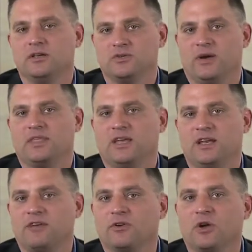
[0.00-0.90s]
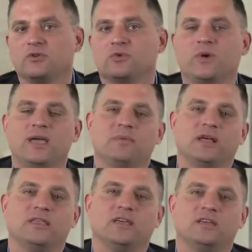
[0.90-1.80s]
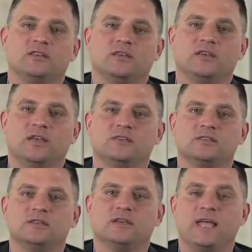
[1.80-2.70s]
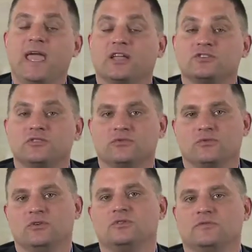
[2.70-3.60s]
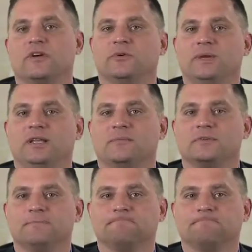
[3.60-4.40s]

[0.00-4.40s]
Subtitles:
So I think it never goes away, but I think it is enhanced through the use of other mediums.